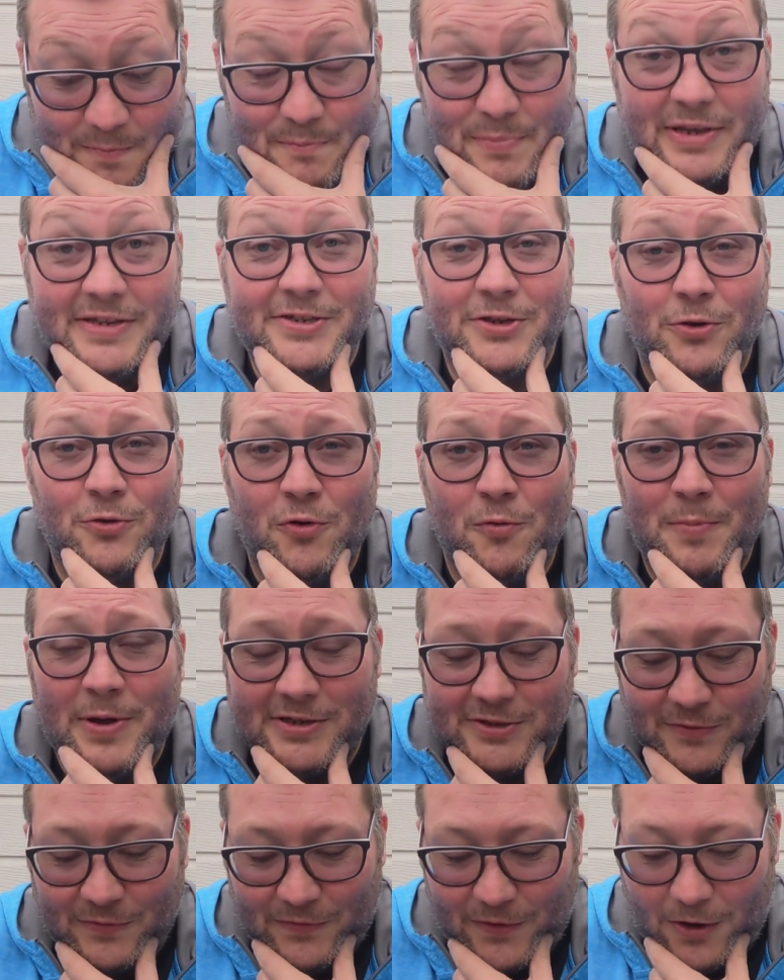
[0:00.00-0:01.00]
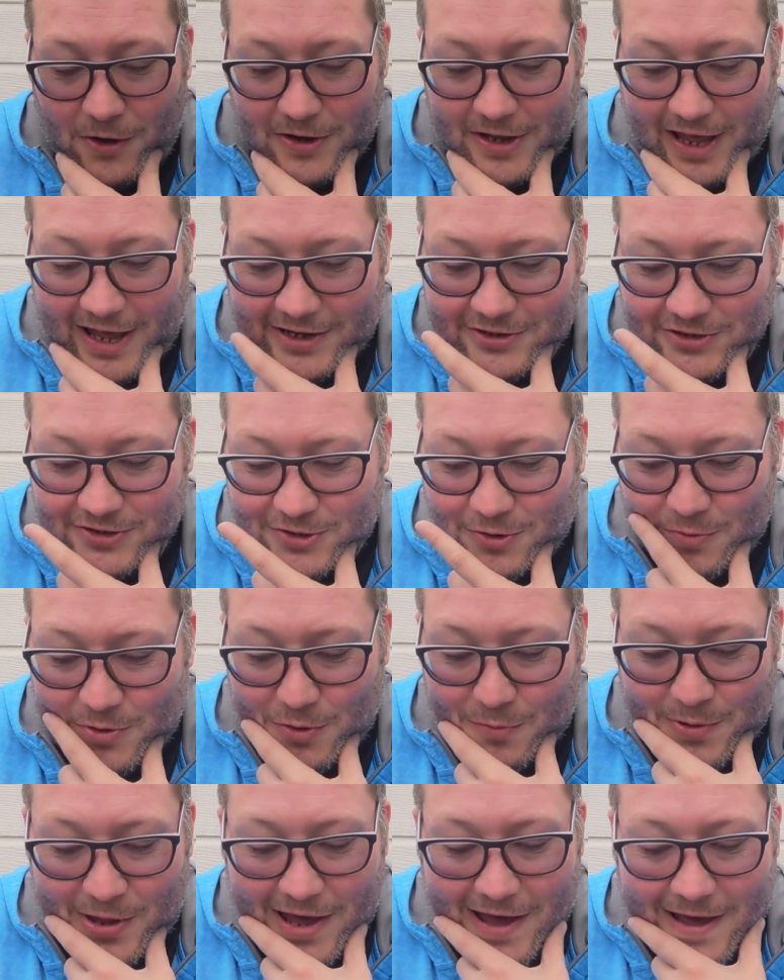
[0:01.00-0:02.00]
Beats the Google Pixel 4, guys, just coming
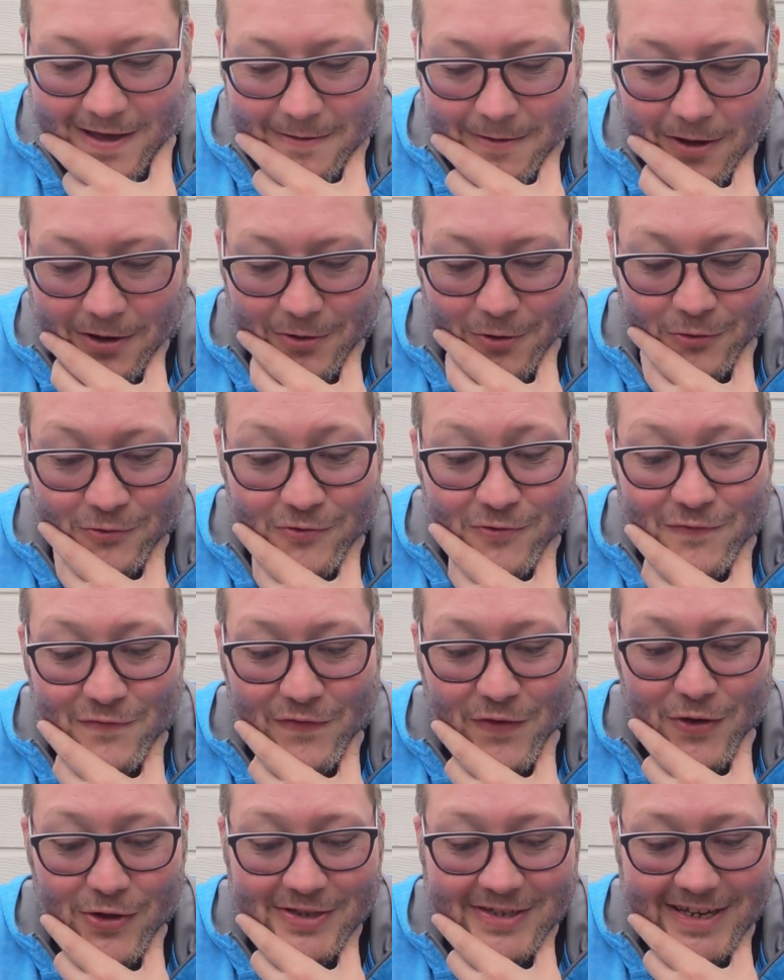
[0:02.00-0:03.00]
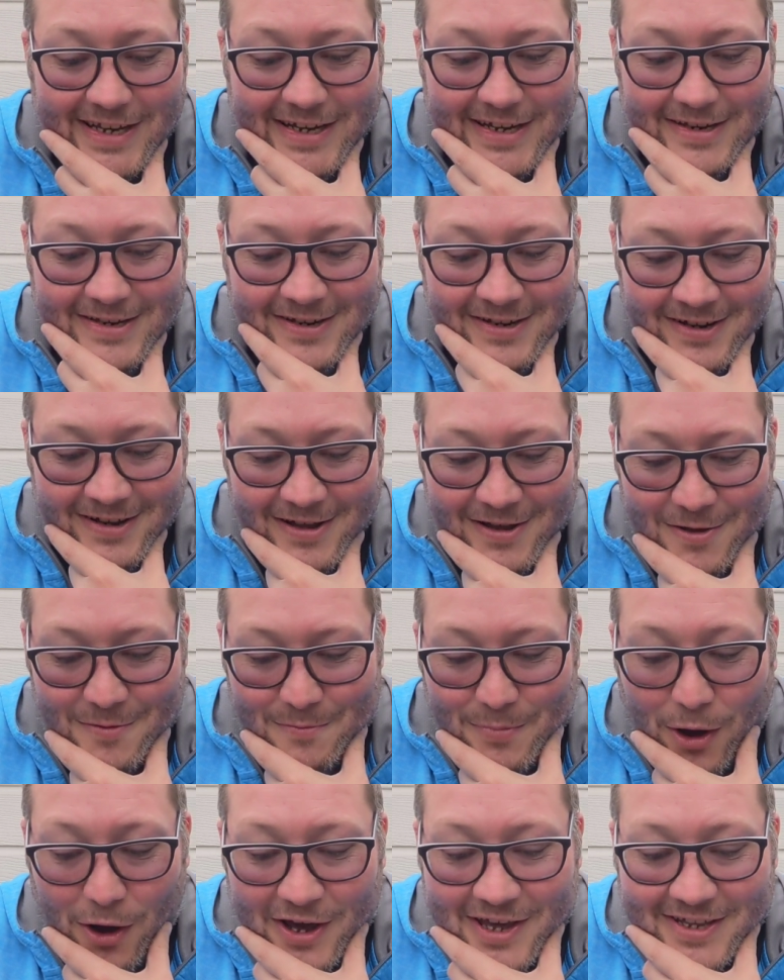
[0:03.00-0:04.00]
up here on 113
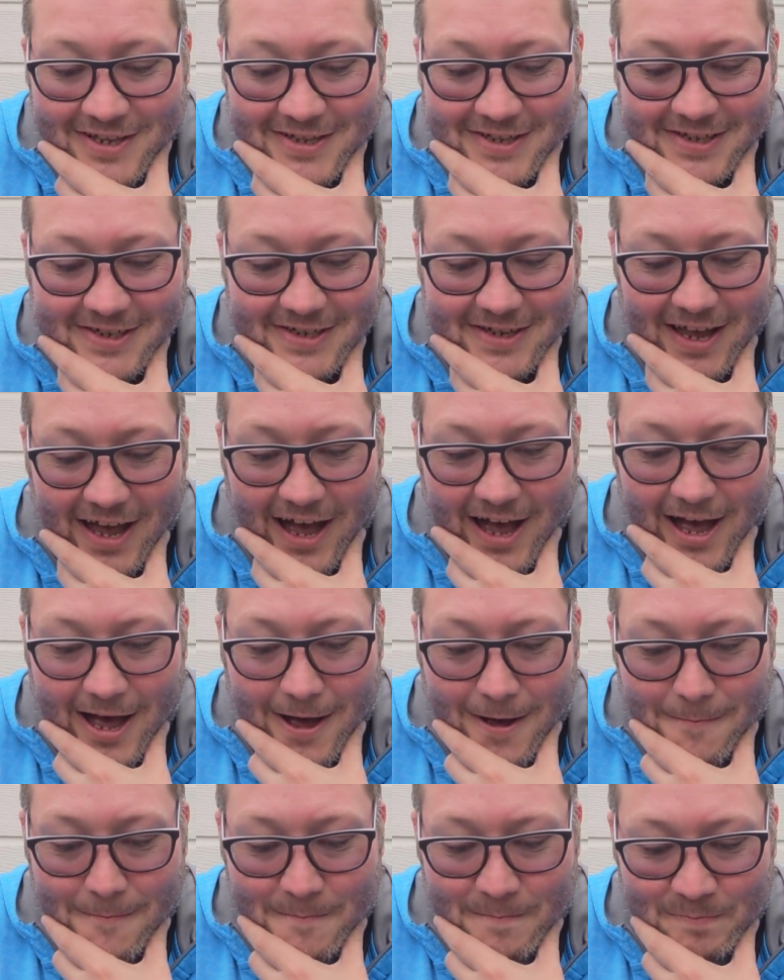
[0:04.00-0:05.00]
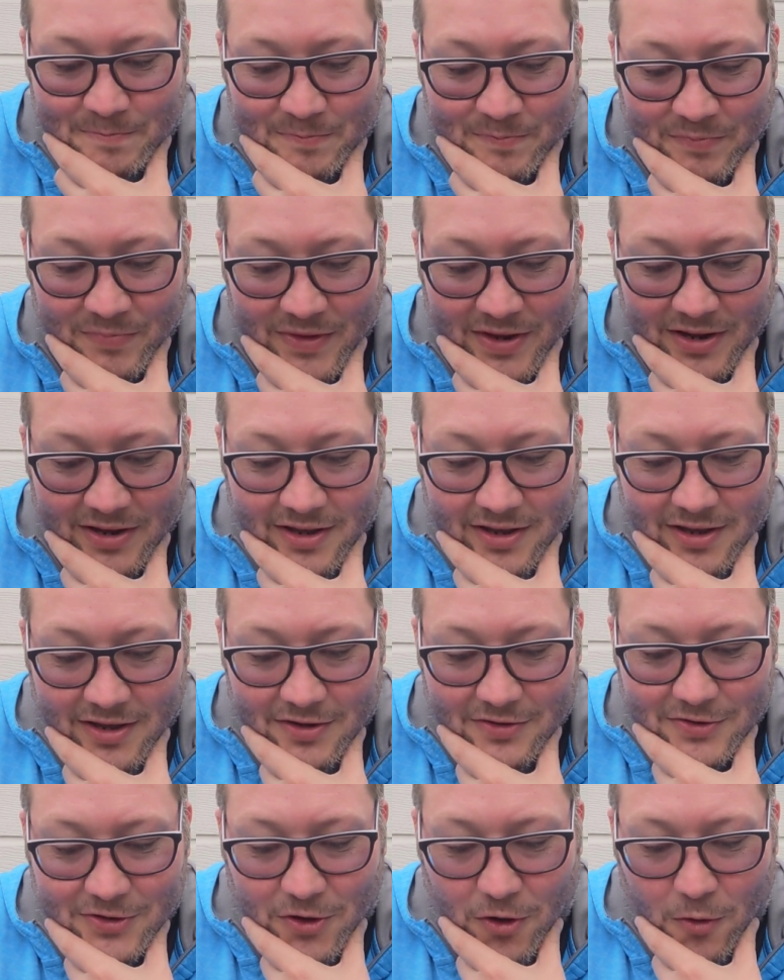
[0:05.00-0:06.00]
points.
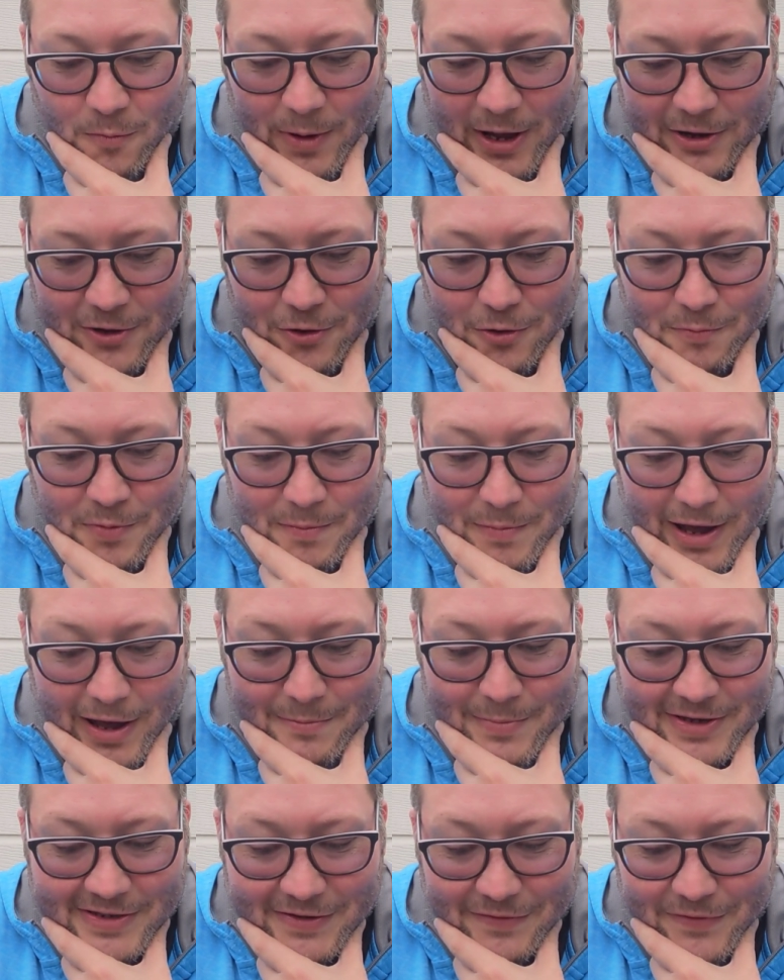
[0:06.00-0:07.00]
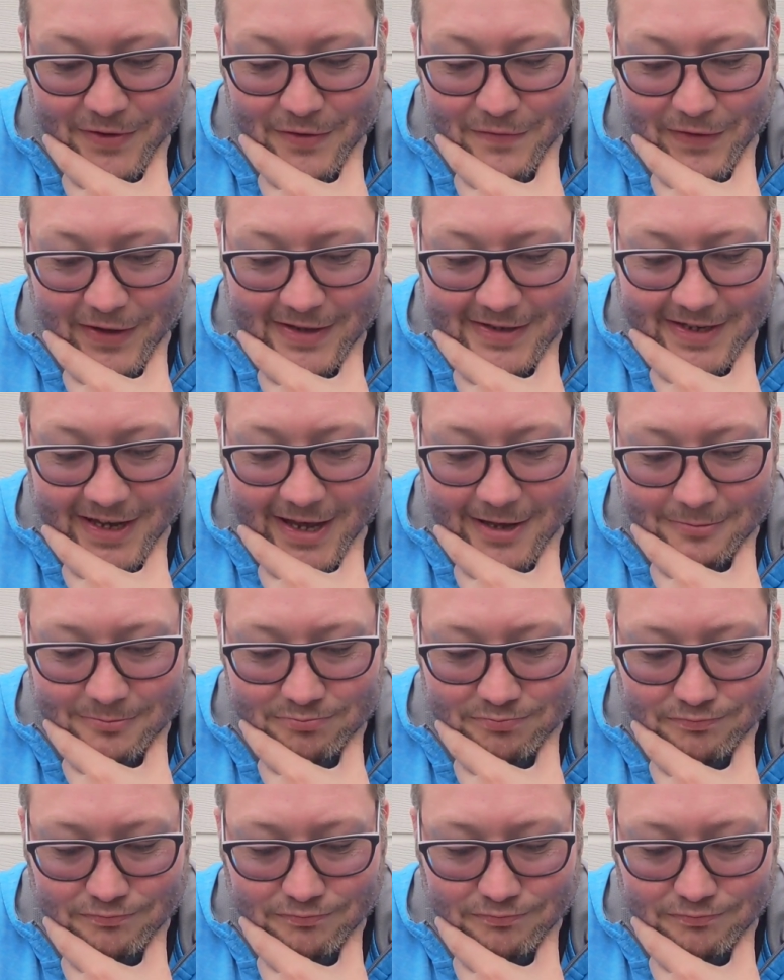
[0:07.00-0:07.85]
Let's go back up. I might have missed a few things here.